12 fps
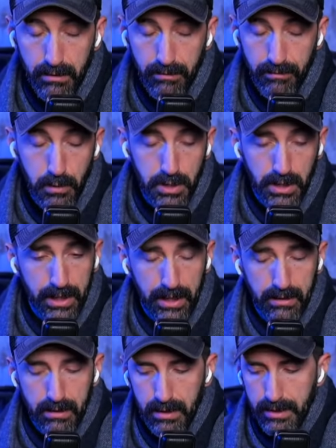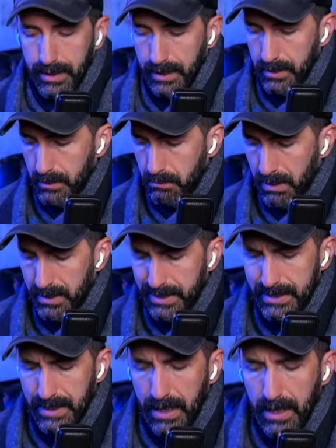Fortunately, I think I knew better at the
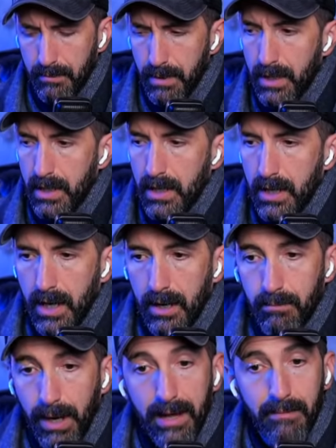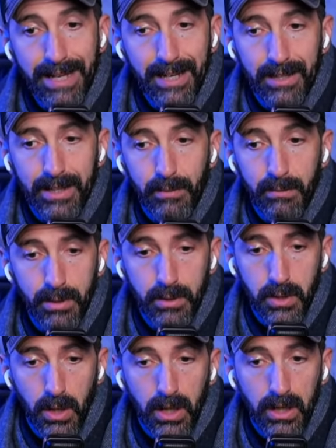time, but I immediately rebuked
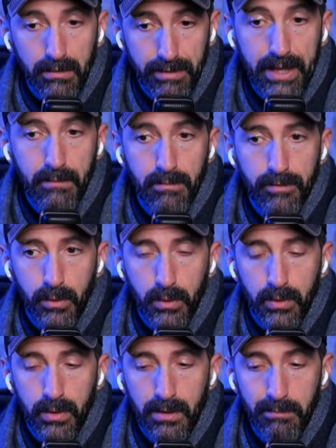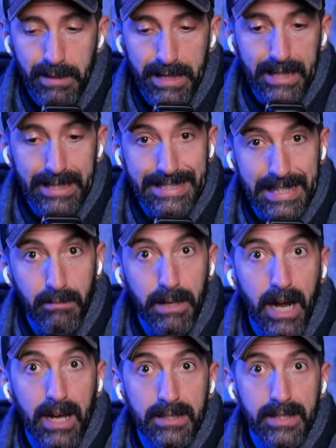all of them for immediately
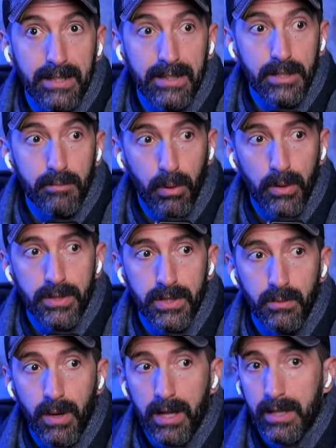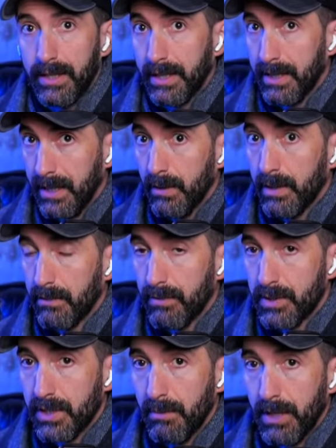demonizing this person rather than caring for
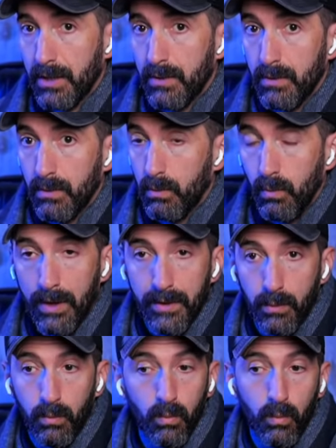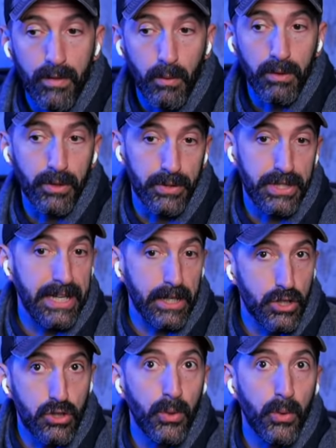somebody, whether what they're seeing
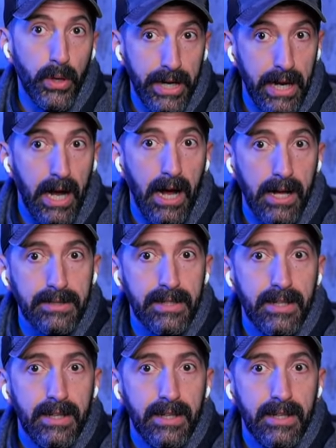is true or not.